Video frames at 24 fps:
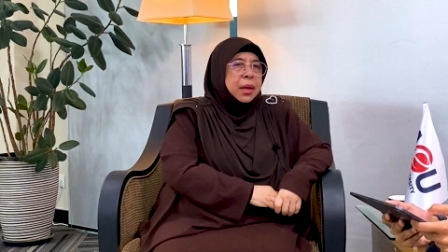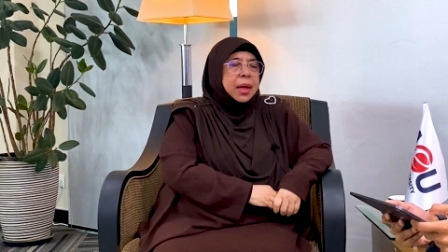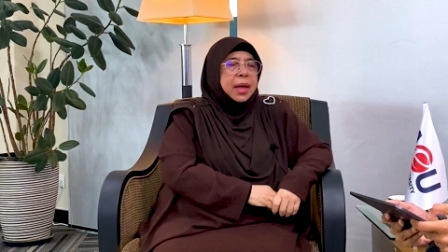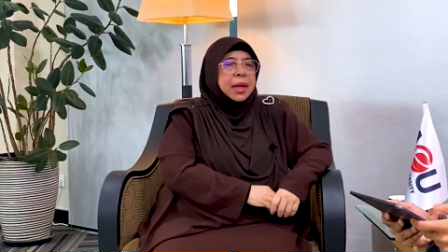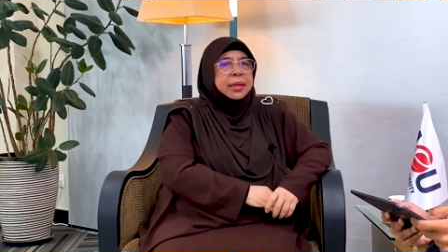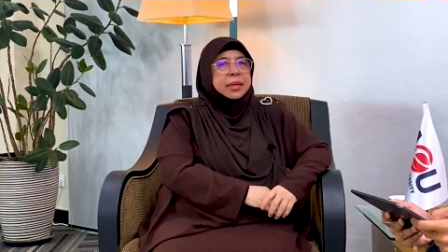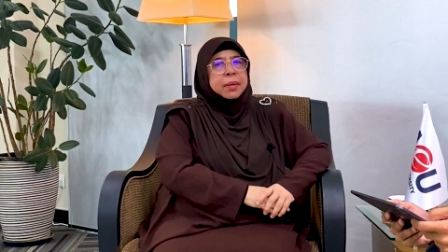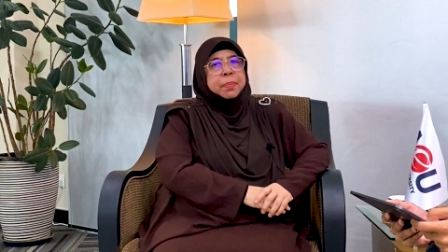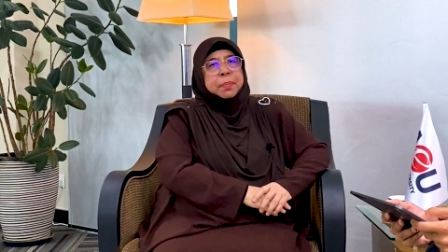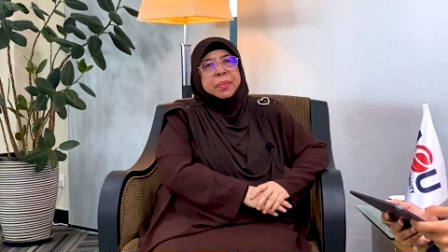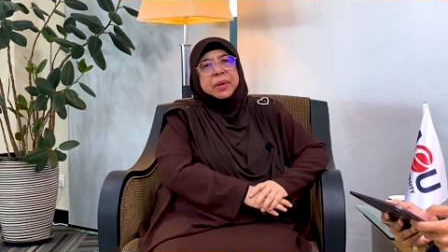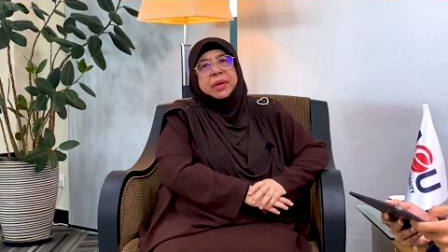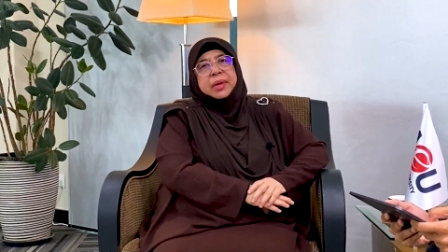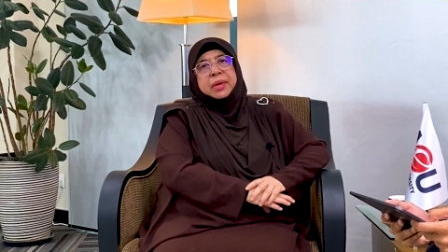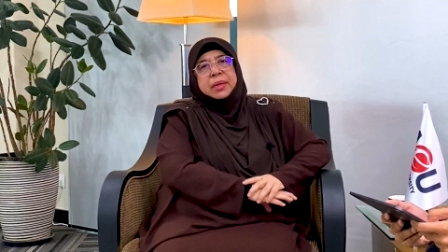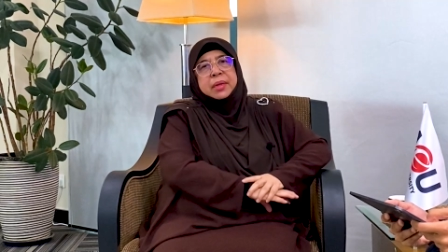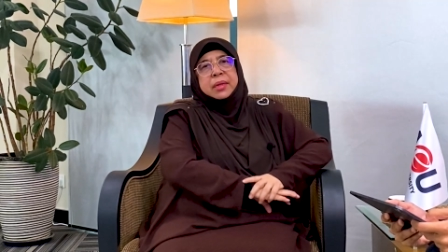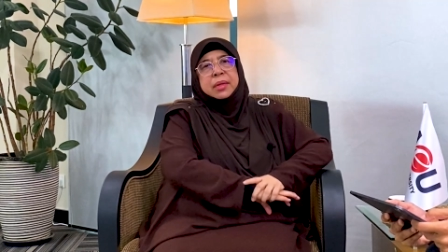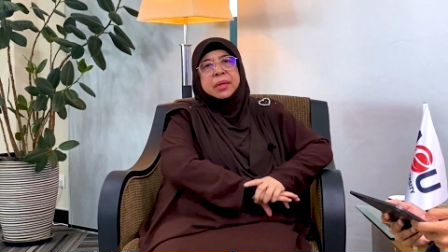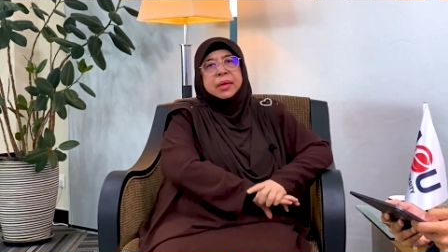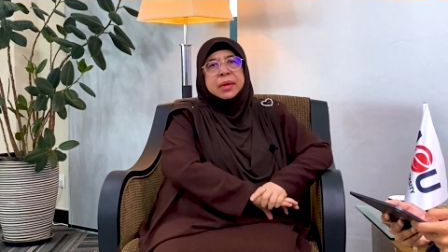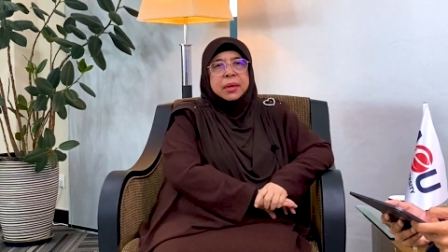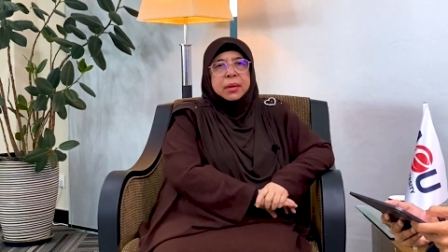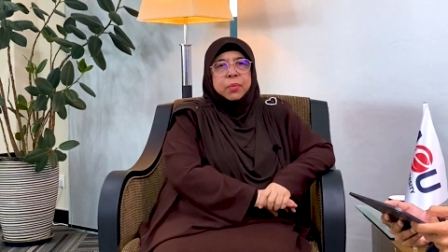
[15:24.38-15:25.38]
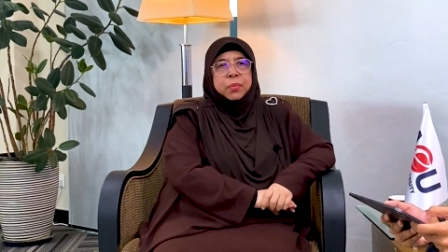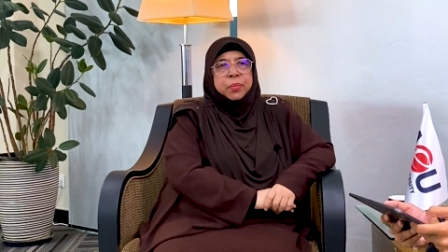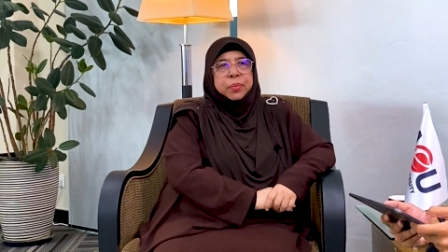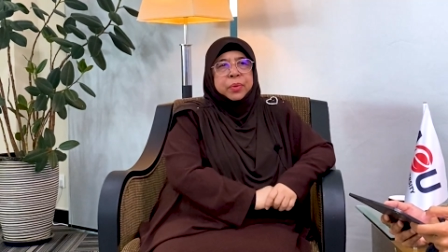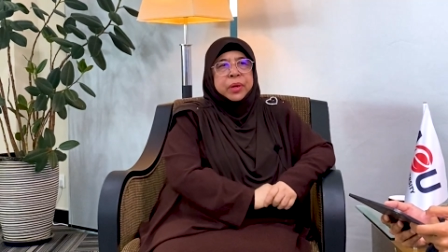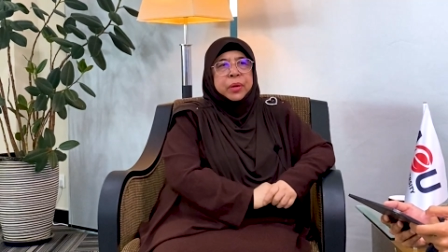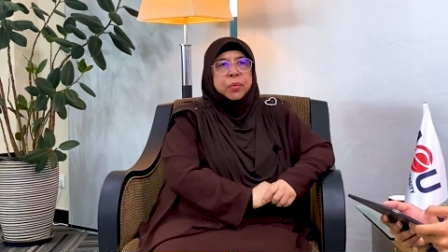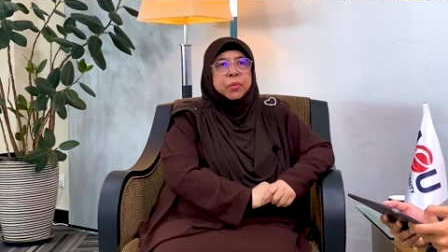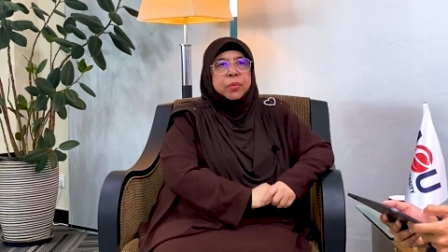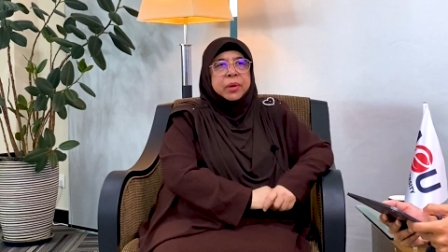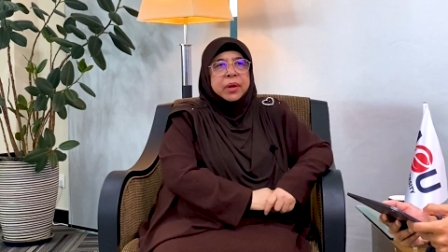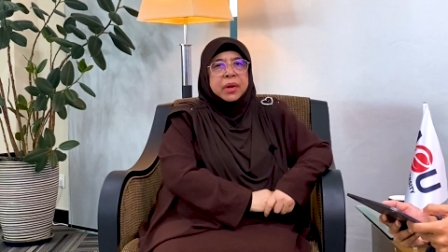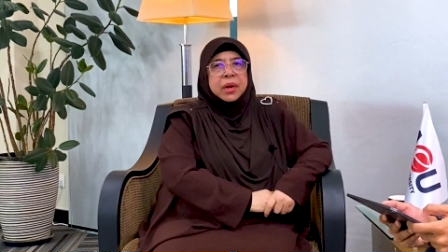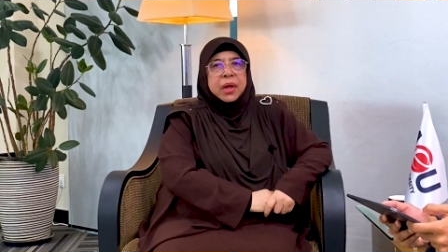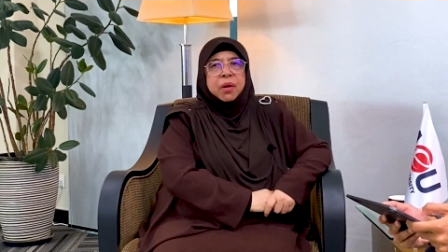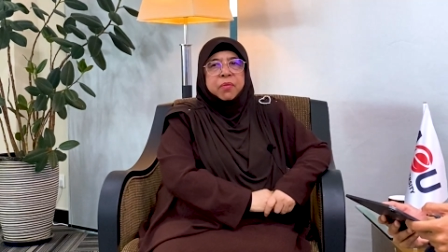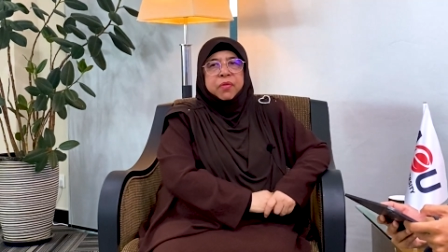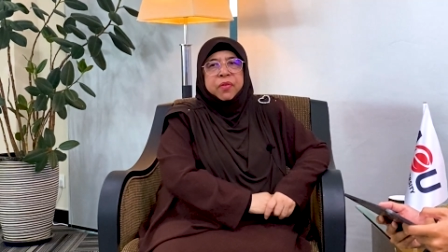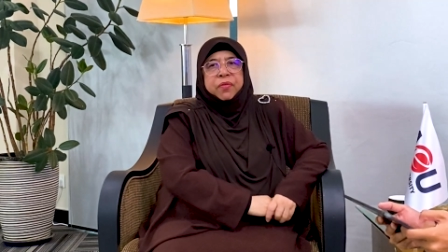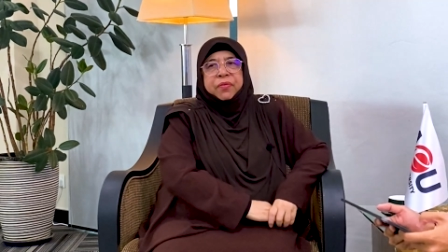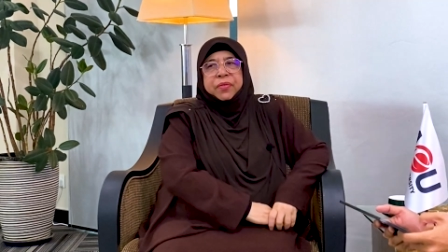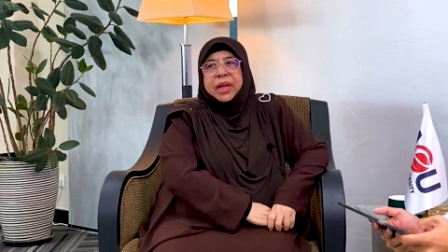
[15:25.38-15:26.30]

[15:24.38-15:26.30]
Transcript: As a person, we want our